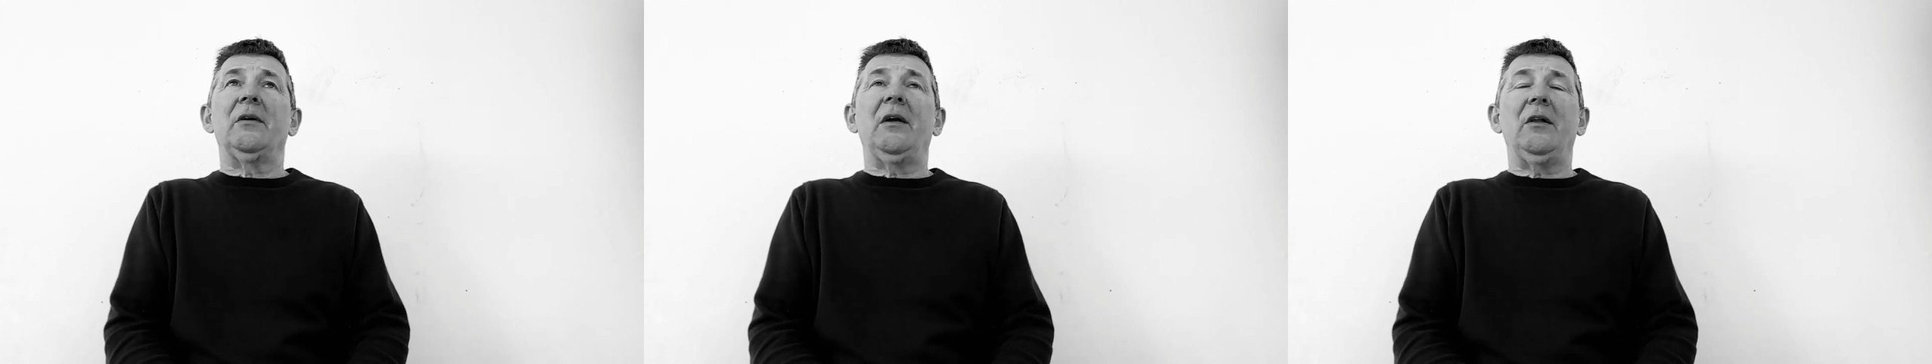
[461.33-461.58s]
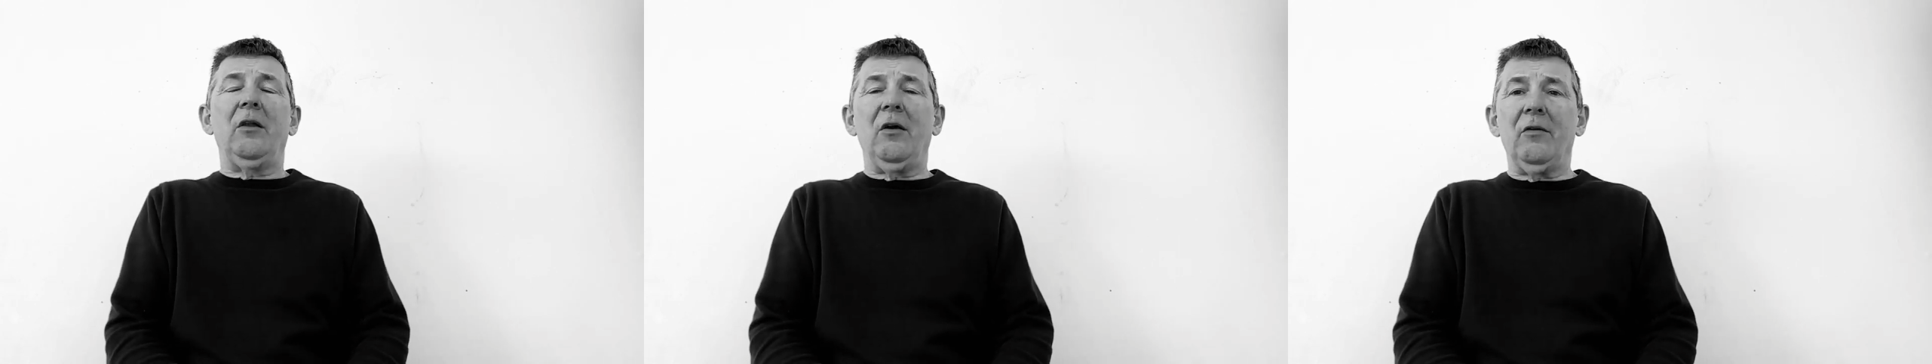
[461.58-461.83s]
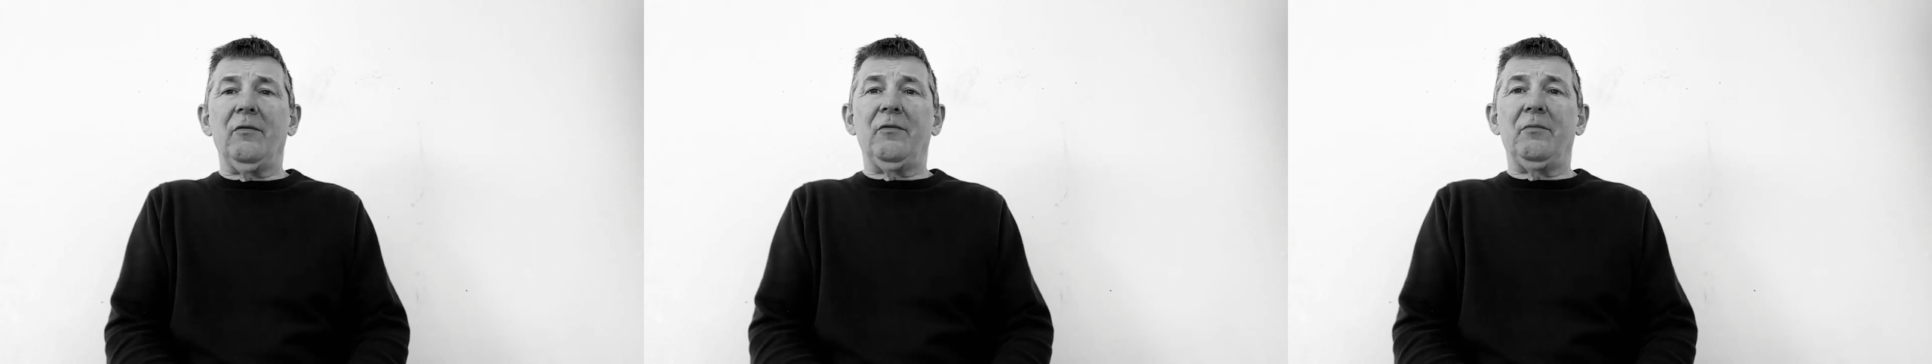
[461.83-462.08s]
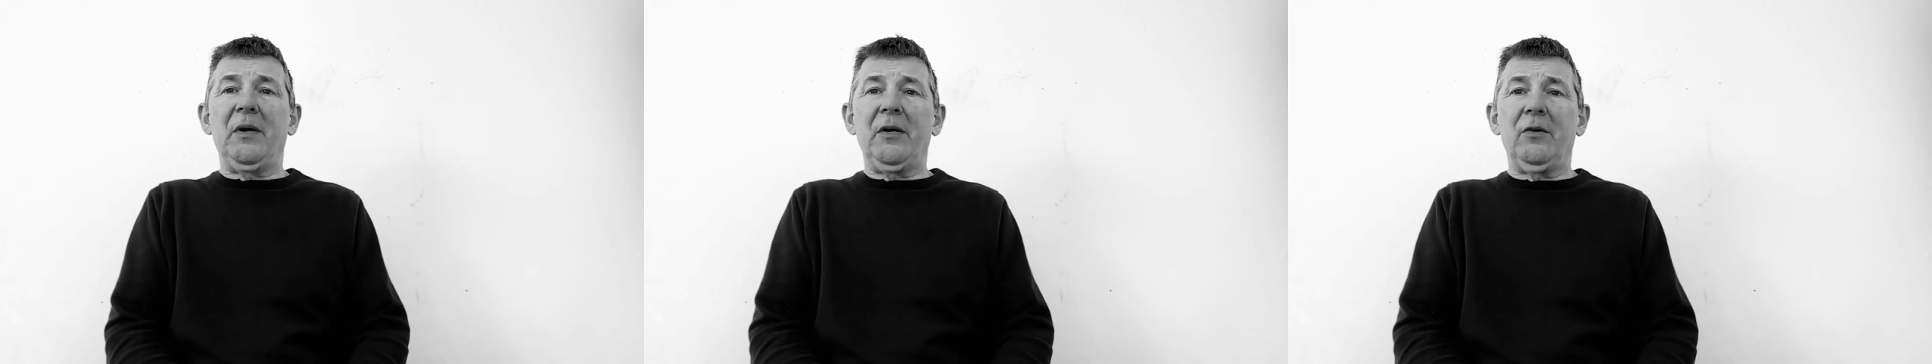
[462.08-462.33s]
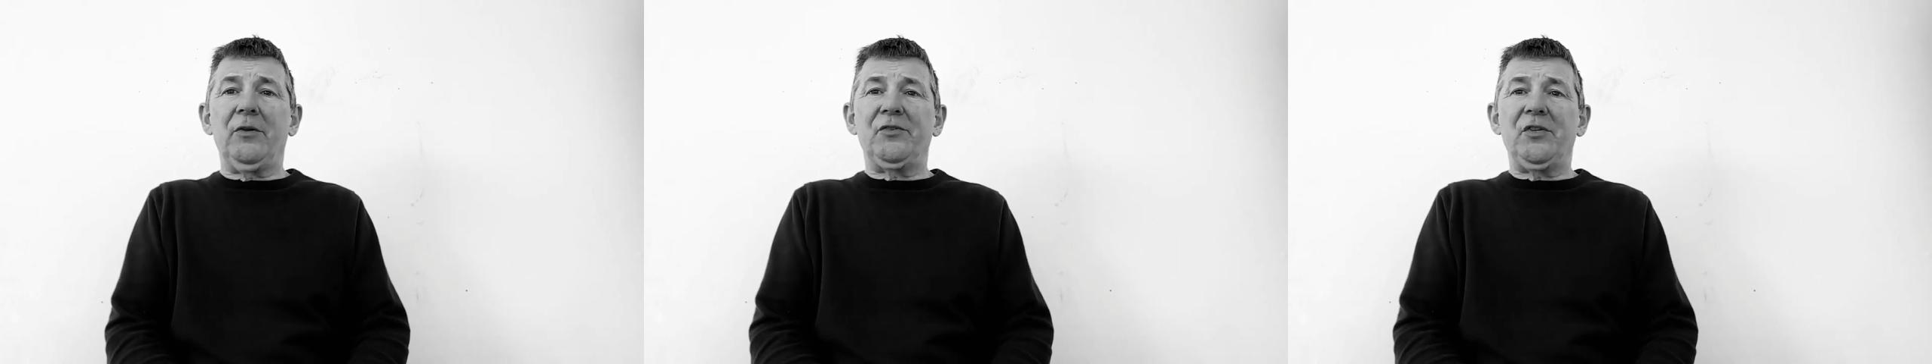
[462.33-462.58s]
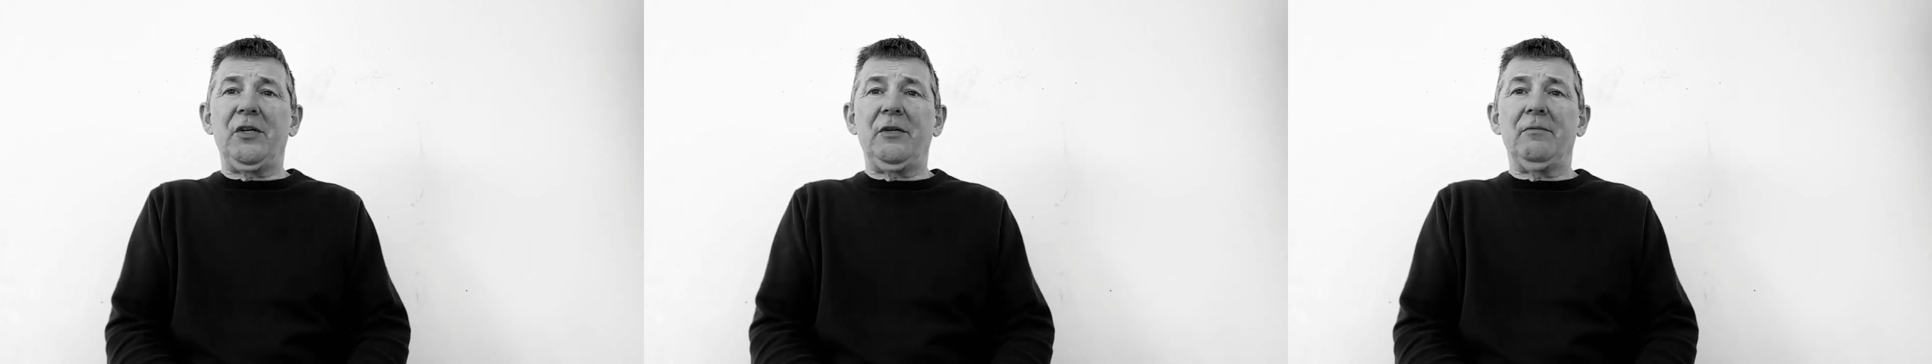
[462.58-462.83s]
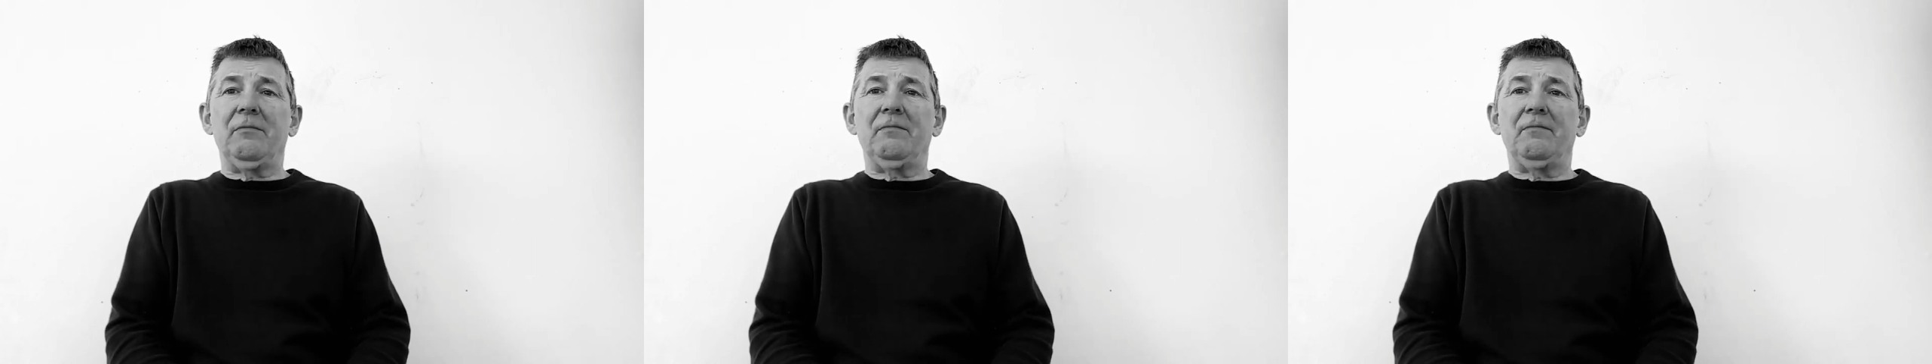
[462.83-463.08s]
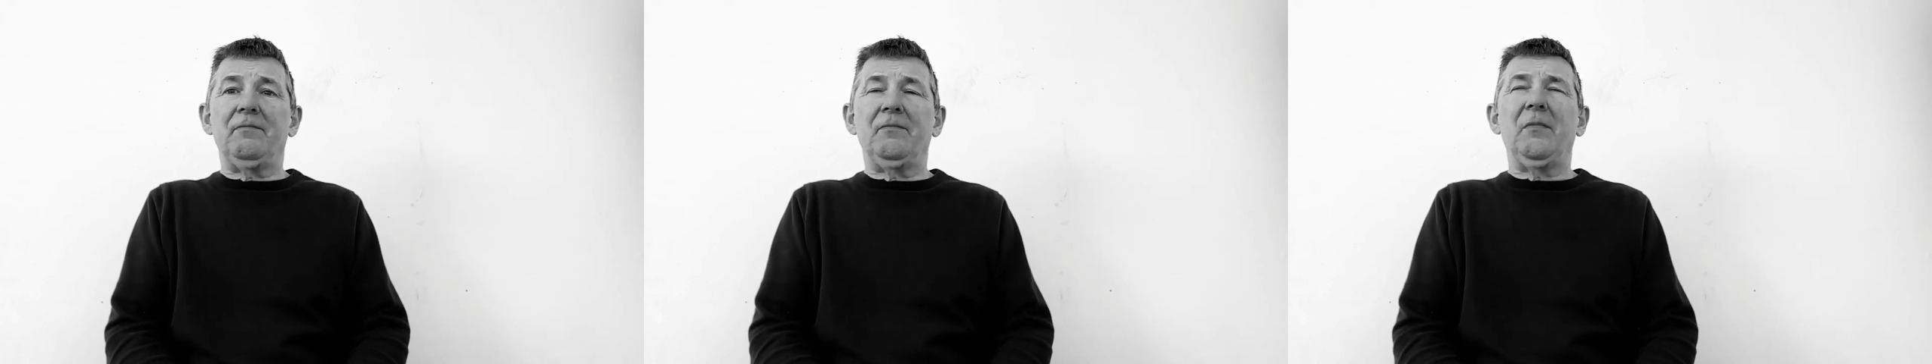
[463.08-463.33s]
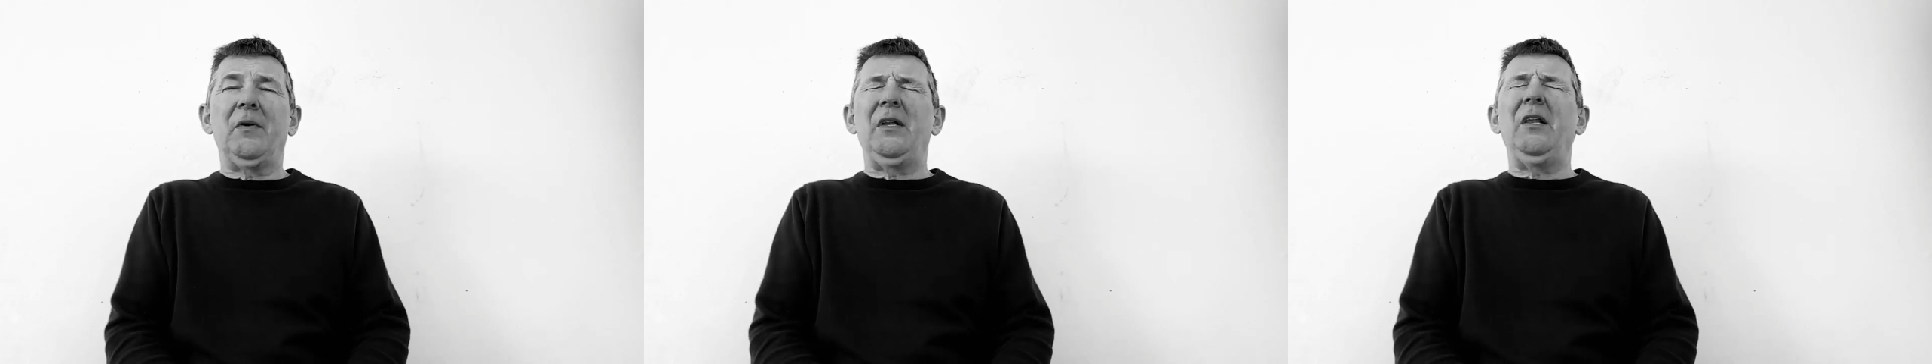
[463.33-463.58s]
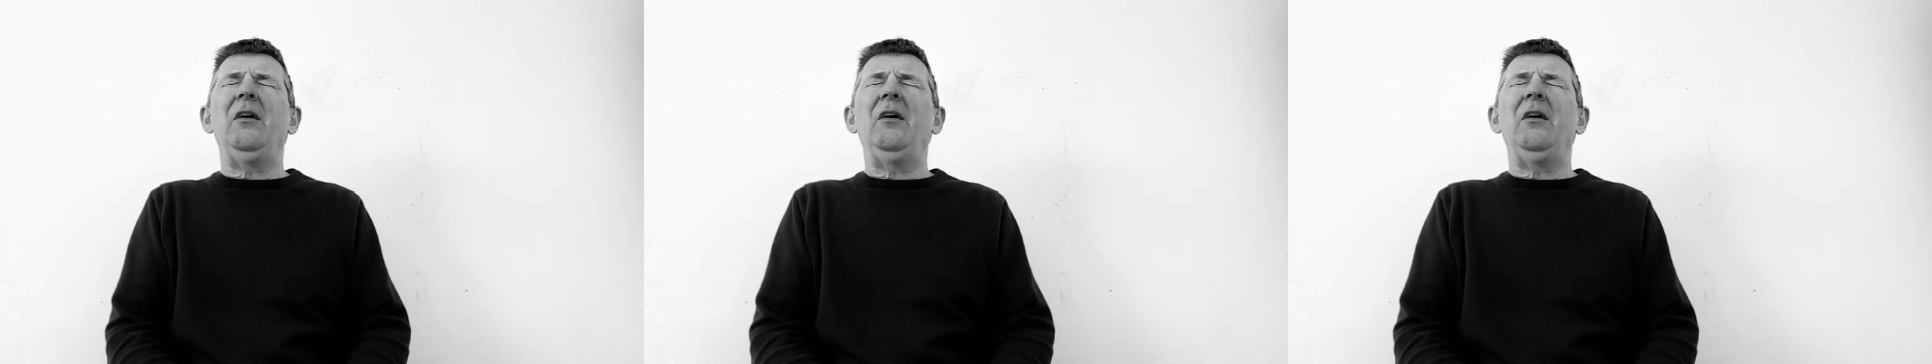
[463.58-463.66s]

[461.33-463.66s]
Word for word: I love biology. I